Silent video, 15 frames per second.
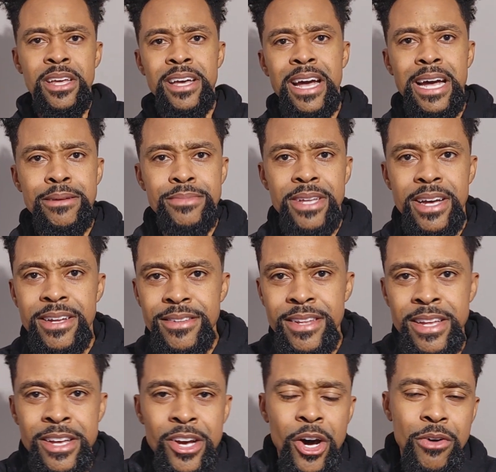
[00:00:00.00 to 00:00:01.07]
I'm done.
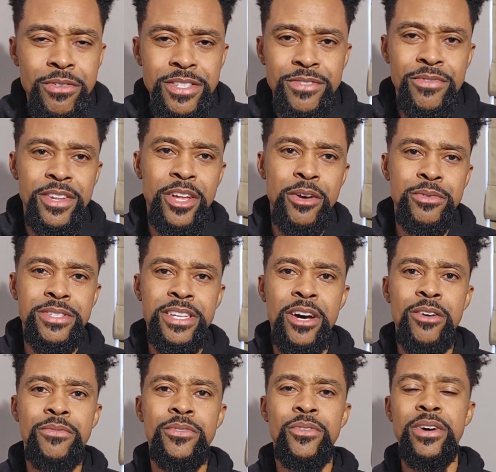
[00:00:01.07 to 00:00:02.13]
Hope this video was
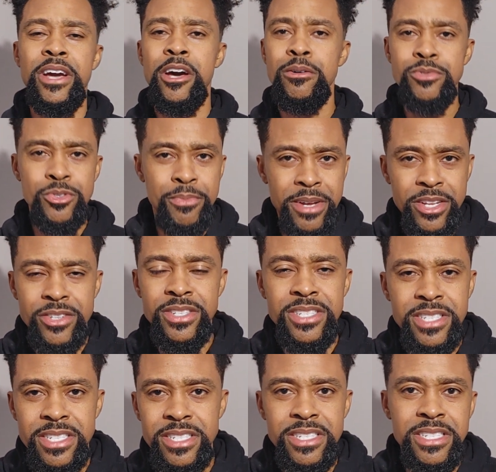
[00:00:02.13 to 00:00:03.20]
helpful and helps you make your
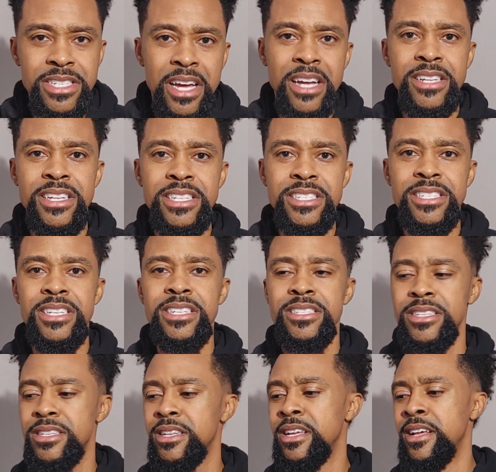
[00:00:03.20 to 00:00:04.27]
decision this holiday
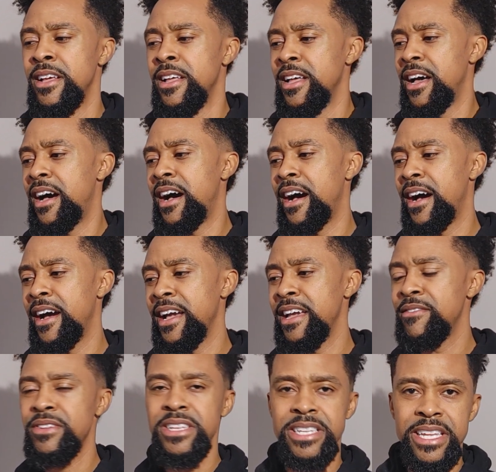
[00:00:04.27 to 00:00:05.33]
season.
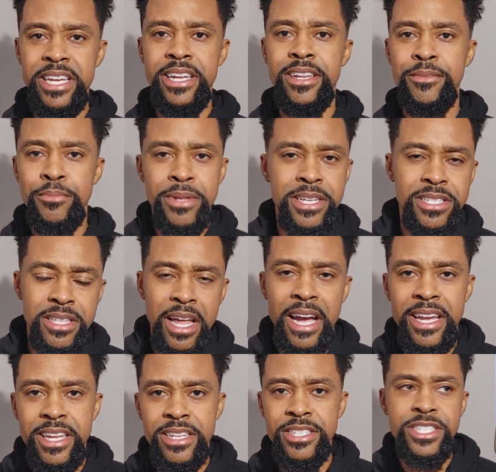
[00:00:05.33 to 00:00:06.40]
If it did, please
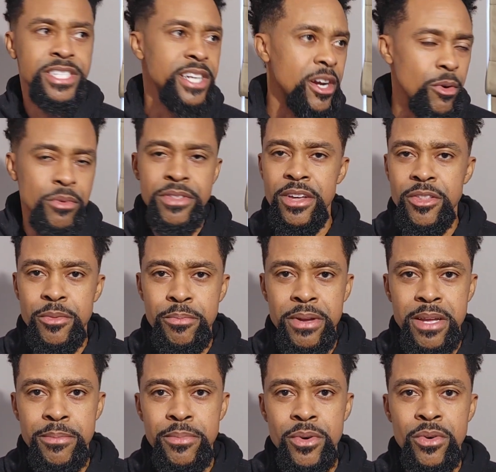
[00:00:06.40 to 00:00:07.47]
like it, share it with other
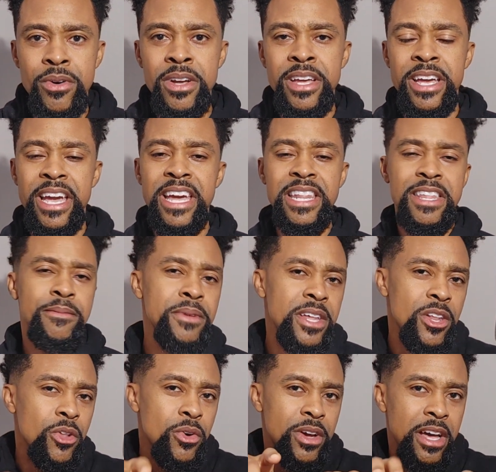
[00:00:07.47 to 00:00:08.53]
people, and leave me a
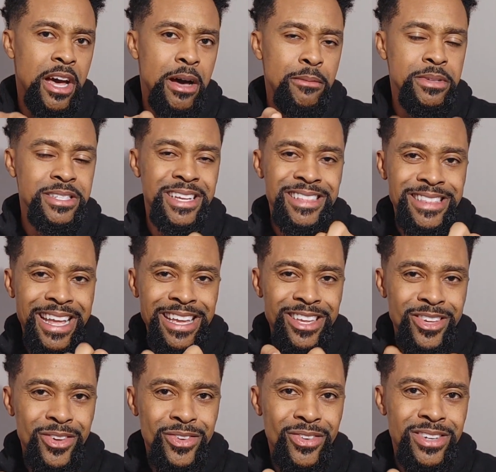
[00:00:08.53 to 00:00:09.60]
little comment. Say, thank
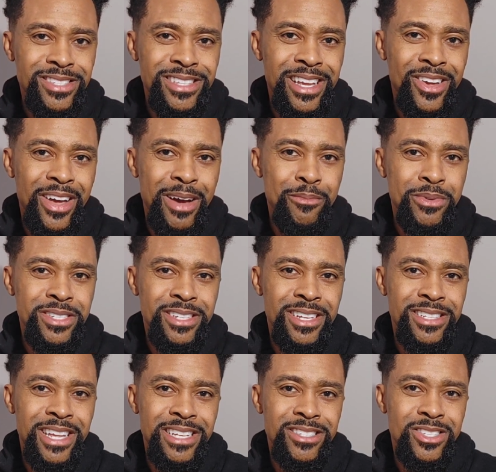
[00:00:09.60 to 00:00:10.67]
you, Chris. Thank you. I
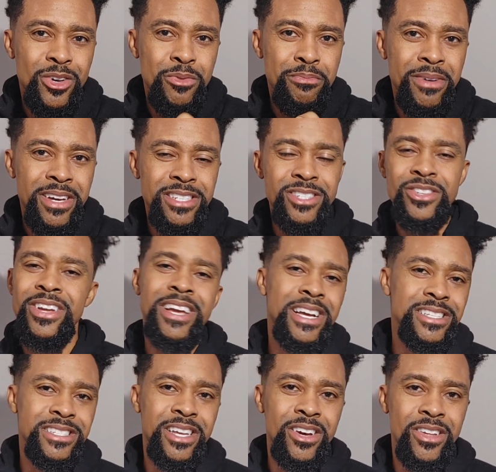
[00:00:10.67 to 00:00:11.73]
appreciate that so much. You ain't got
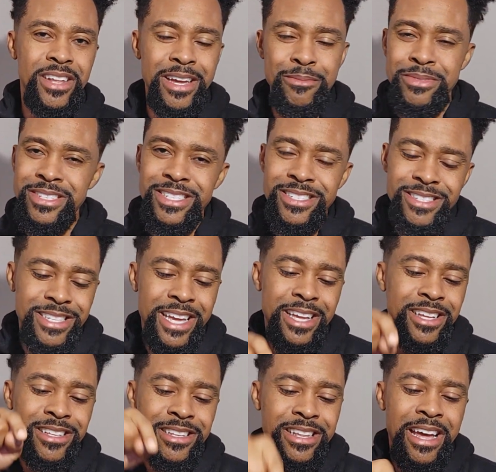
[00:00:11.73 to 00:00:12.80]
to say all that, but just
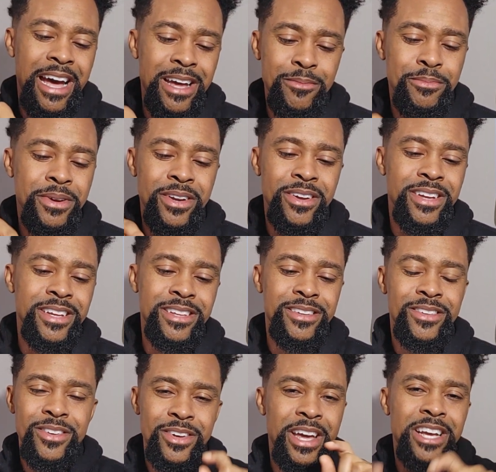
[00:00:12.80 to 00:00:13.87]
say period,
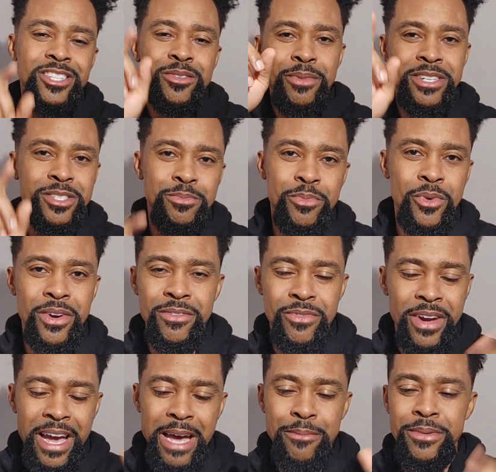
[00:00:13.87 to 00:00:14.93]
exclamation point
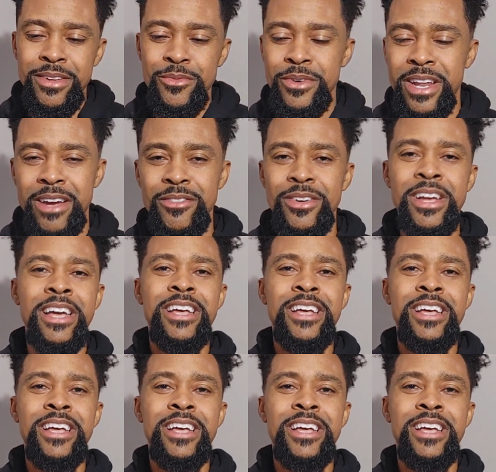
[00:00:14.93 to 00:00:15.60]
for happy, whatever.